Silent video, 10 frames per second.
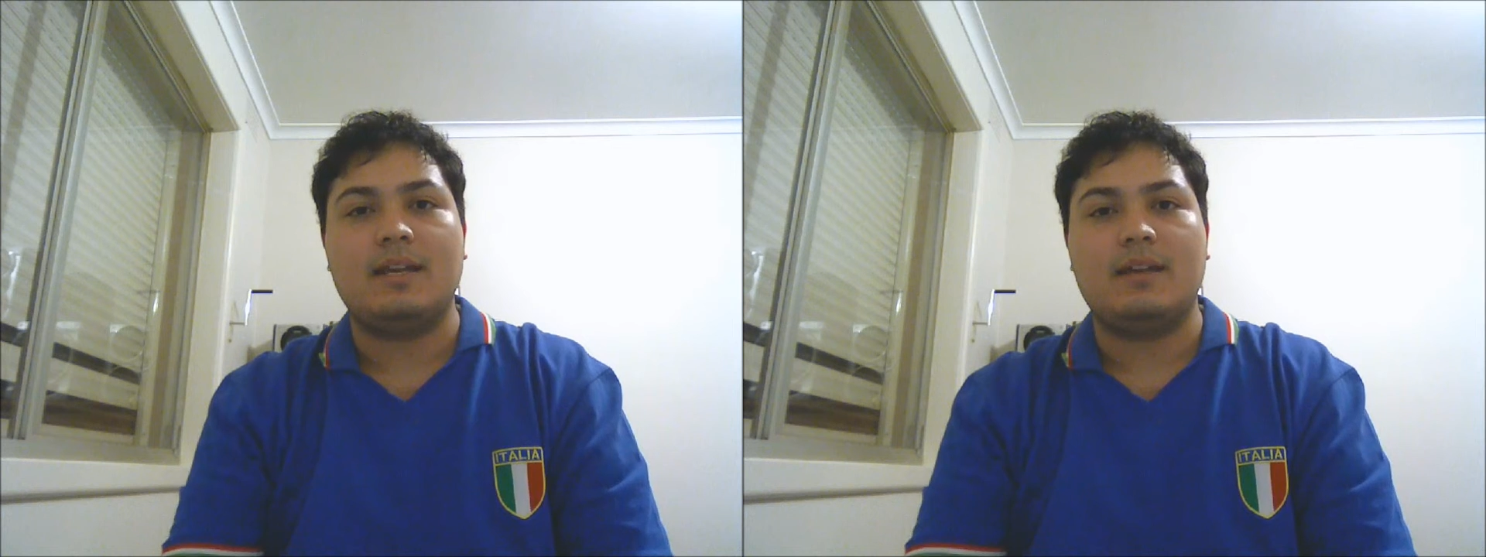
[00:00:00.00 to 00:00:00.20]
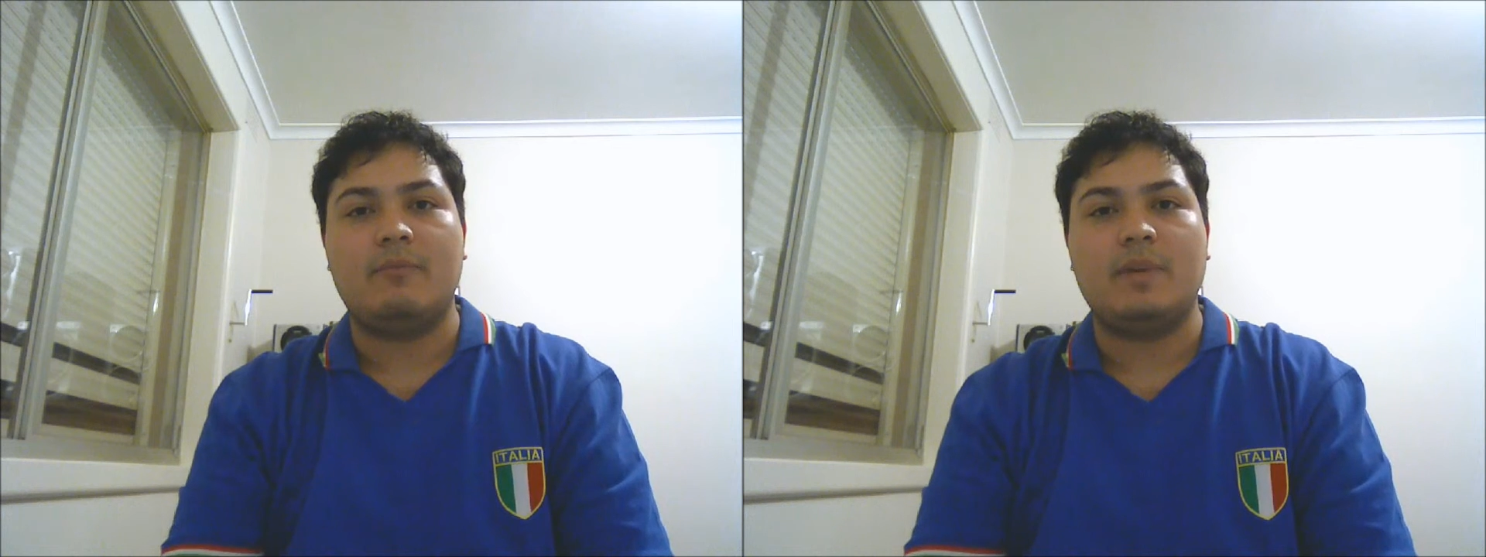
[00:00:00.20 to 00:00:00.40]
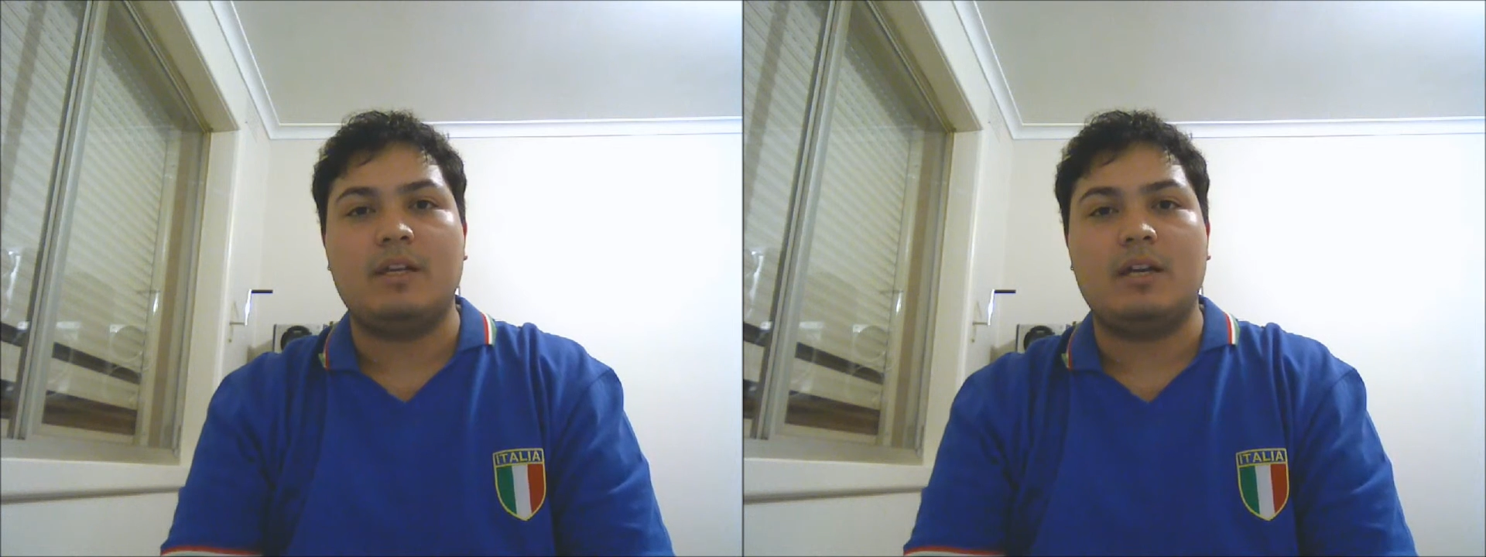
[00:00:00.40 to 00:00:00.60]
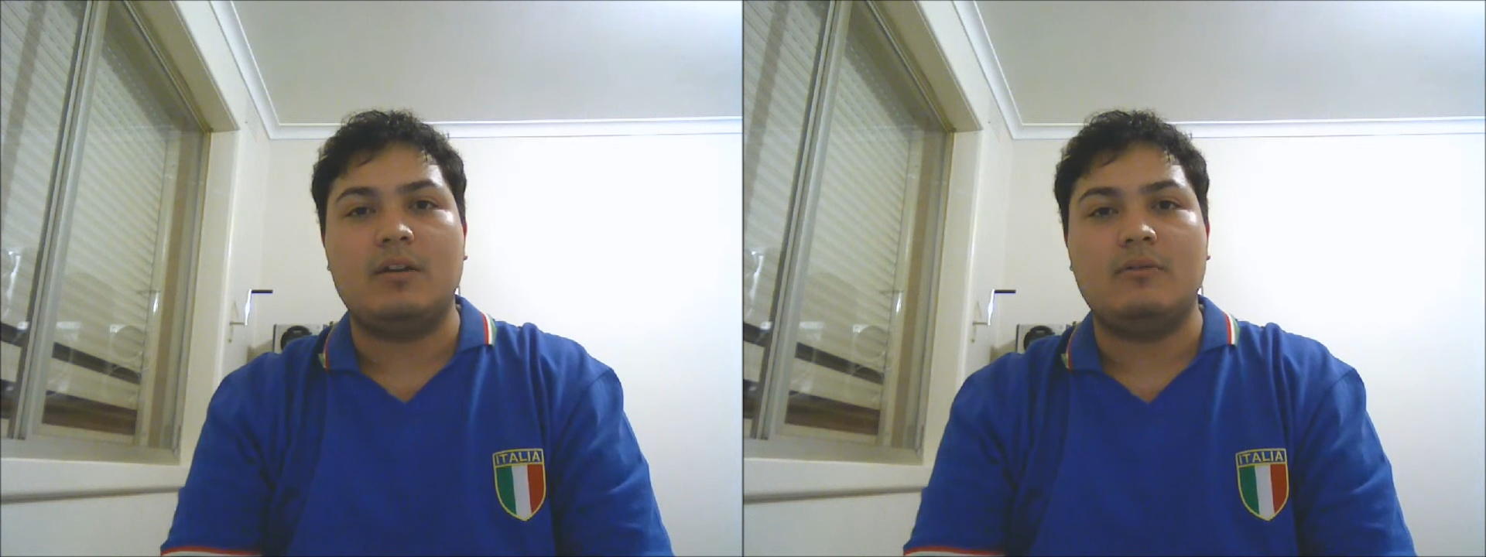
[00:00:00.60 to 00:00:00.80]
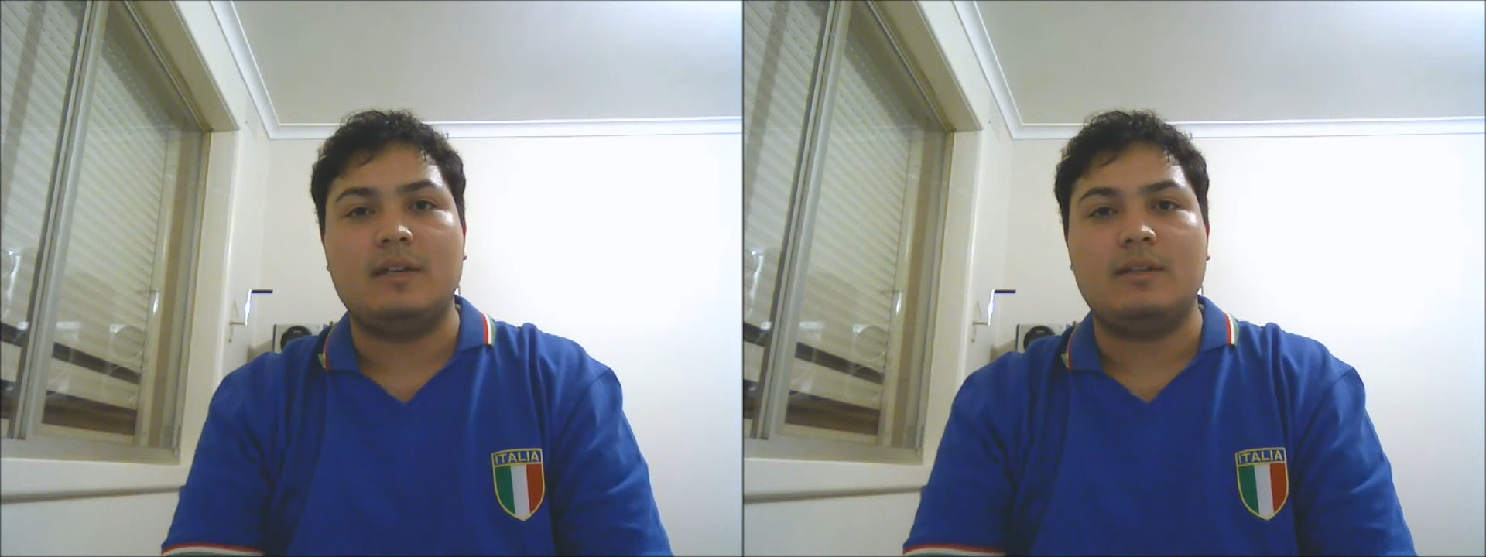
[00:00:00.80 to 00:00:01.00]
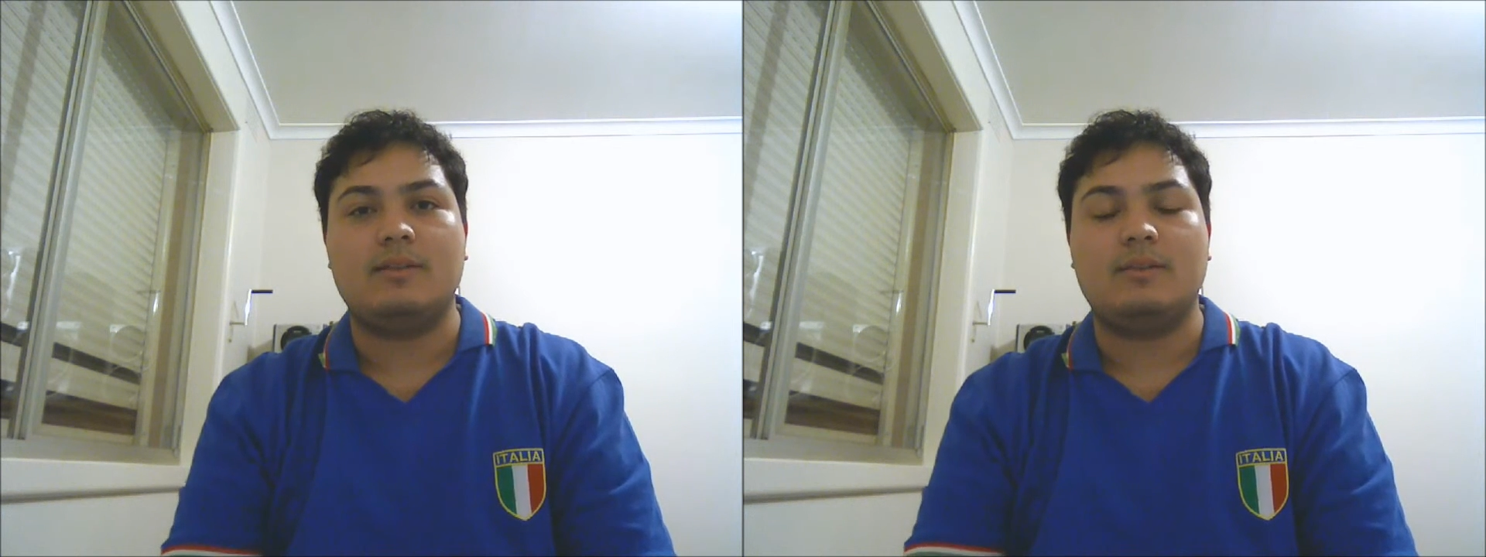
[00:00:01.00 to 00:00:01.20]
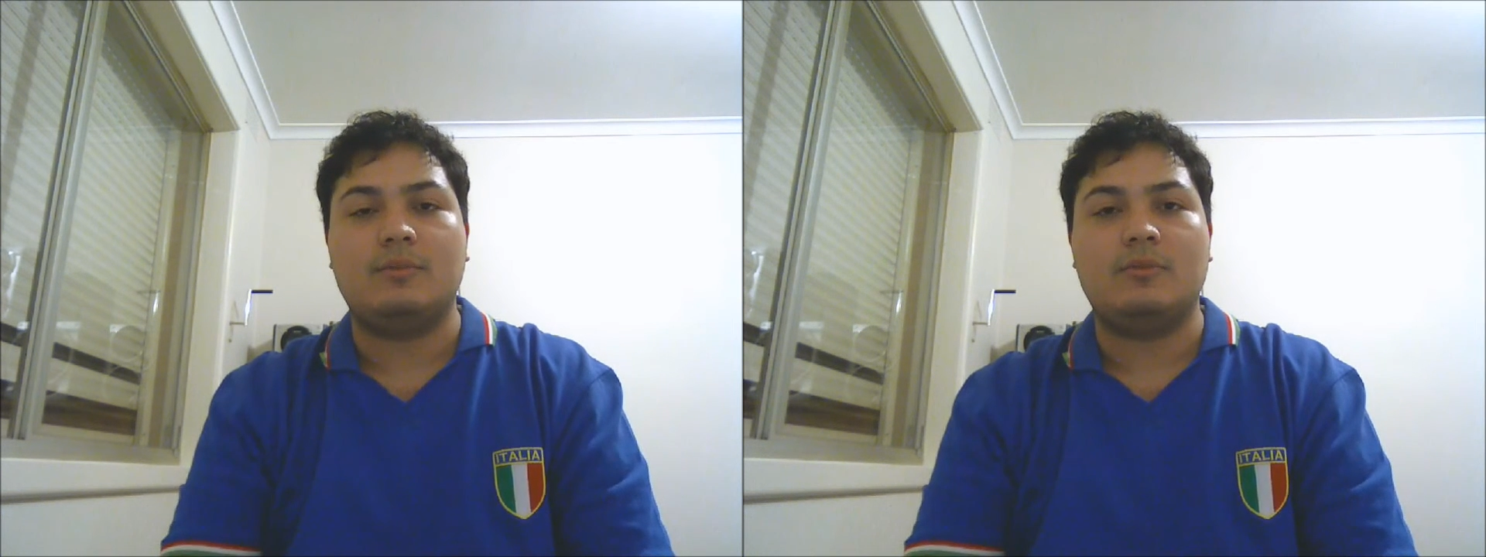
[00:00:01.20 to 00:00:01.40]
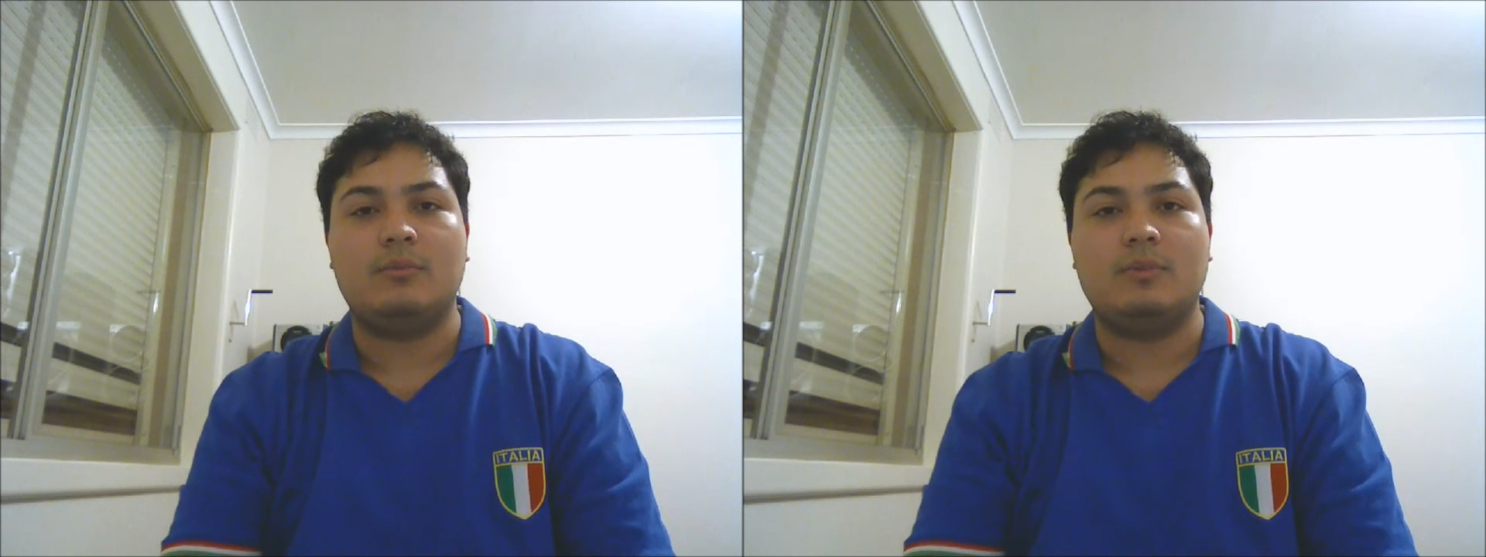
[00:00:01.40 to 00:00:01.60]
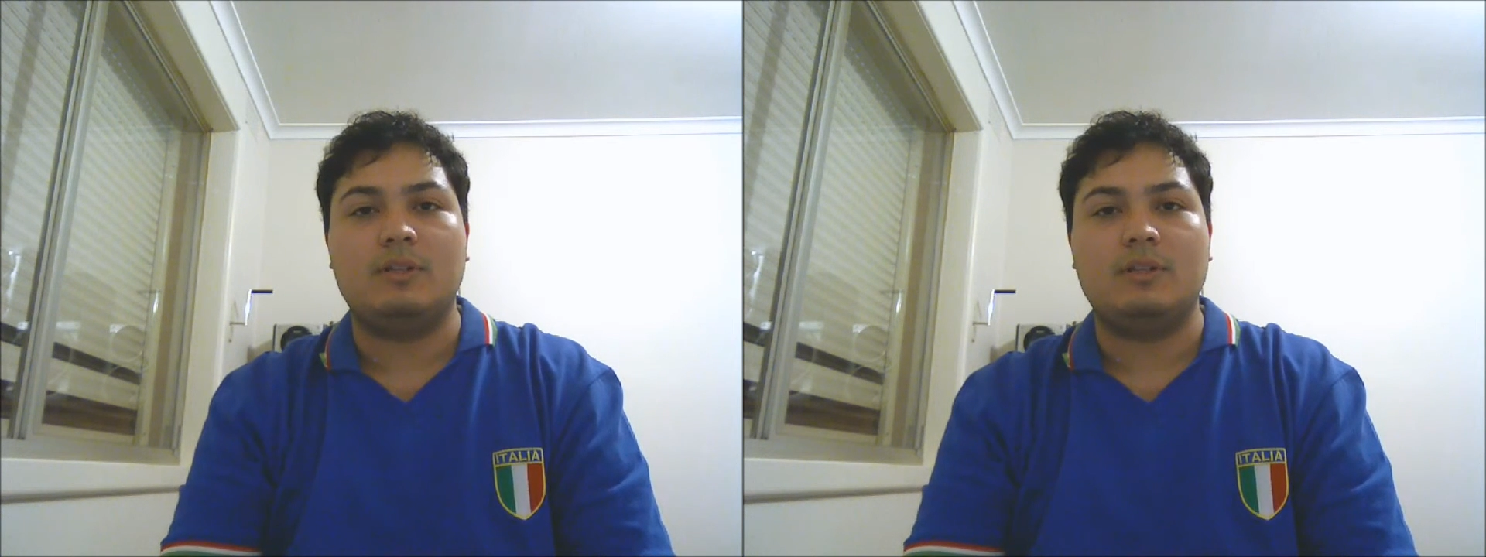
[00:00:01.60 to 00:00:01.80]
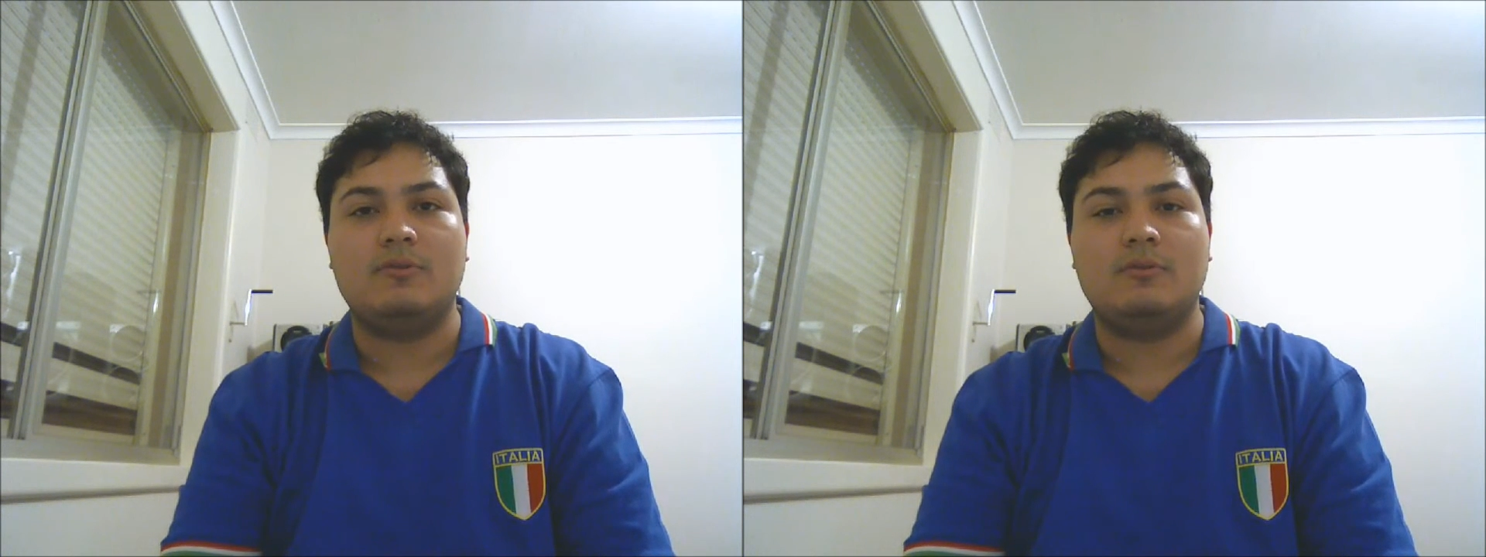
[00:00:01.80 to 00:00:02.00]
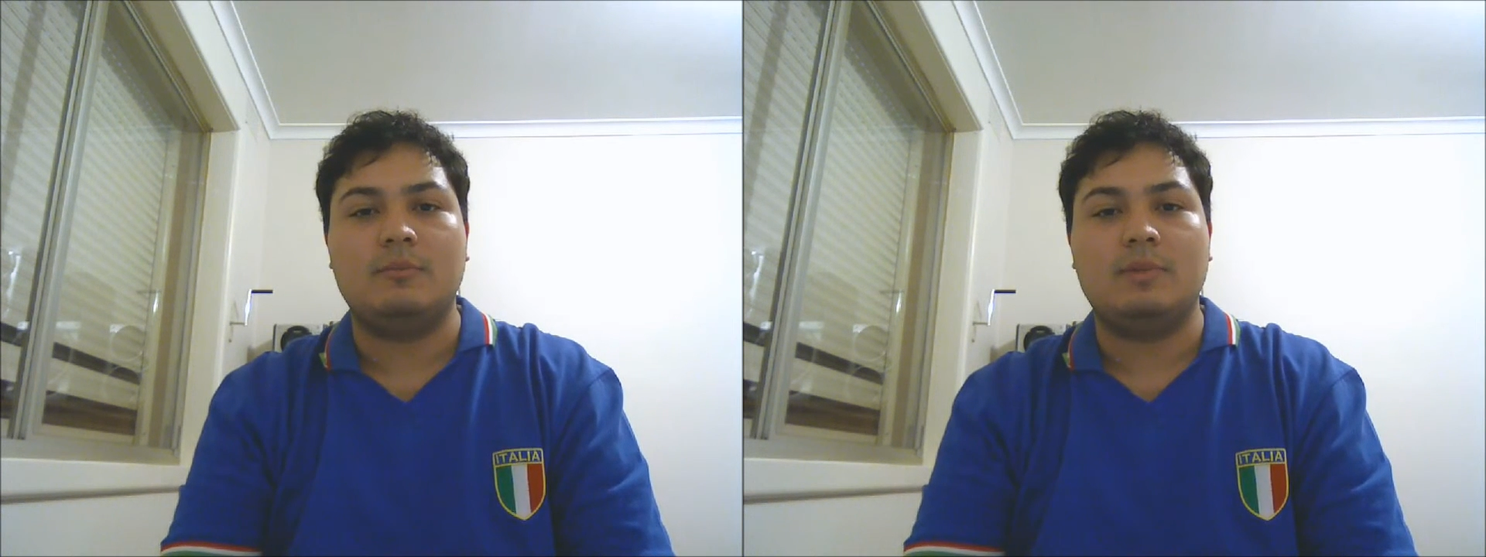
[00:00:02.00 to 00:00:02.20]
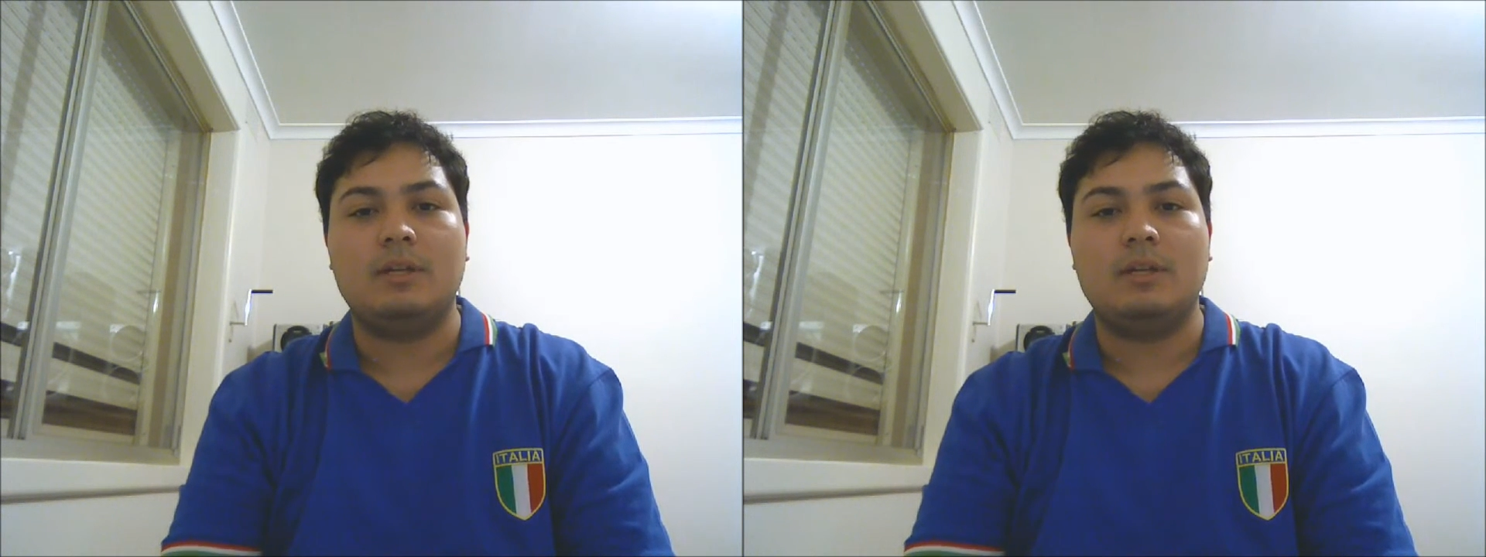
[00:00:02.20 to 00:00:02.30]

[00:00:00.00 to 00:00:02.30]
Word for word: have been a great disappointment in Europe.